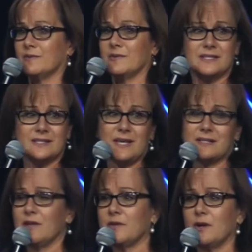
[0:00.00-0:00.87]
it
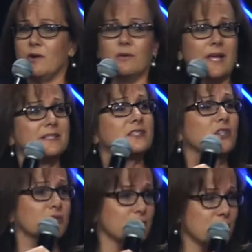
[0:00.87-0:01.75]
says out there, oh, that's
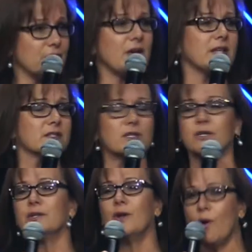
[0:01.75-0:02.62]
your truth, that's
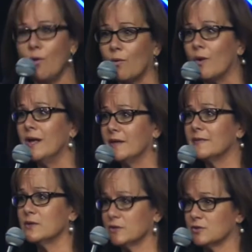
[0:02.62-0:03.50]
good. No,
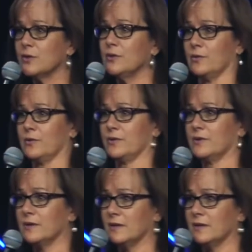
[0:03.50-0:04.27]
there's truth.